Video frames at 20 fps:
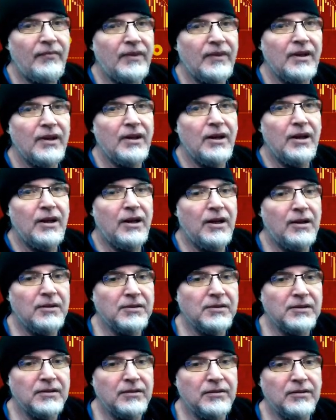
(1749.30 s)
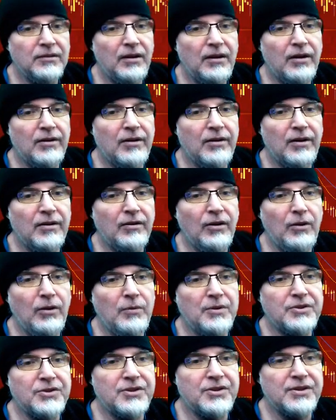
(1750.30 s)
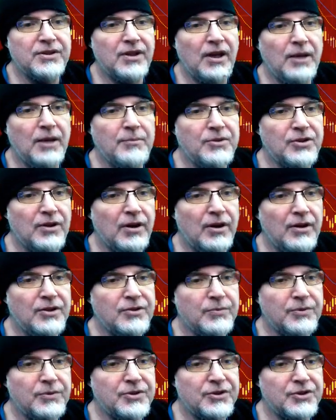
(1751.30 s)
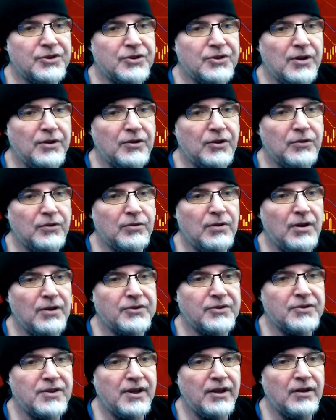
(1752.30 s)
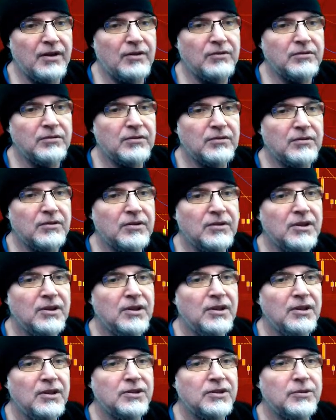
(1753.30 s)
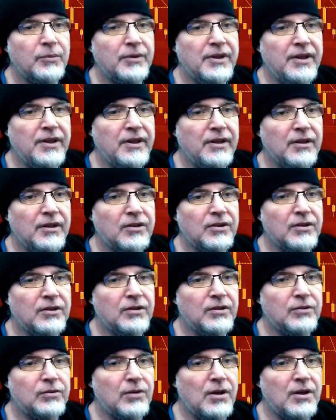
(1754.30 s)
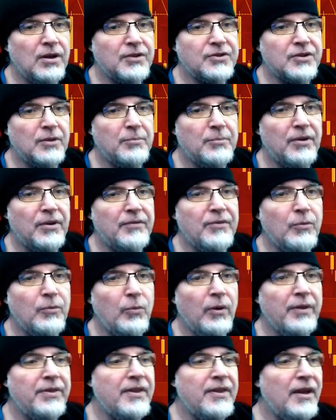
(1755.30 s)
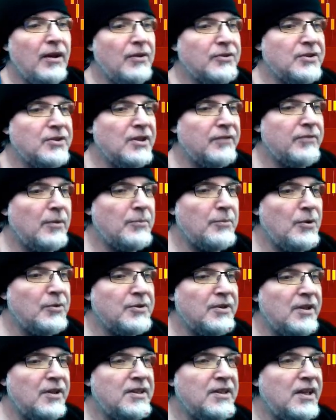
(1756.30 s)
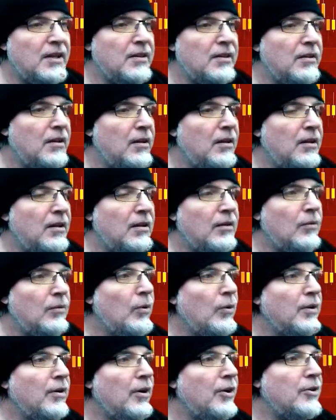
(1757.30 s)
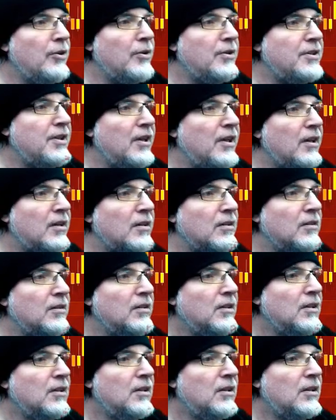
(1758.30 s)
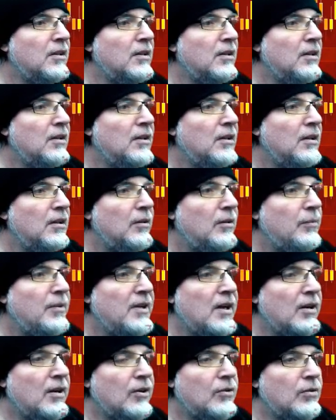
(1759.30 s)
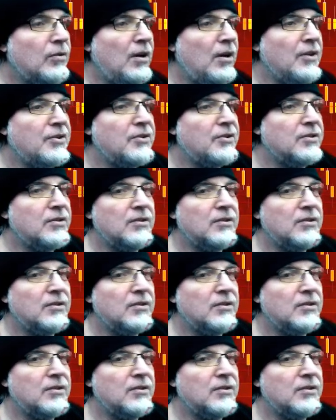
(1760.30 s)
on our lowest time charts, which is starting to cross now. So we're getting a cross above the 1,000. If I'm using the 100 tick, we got a cross.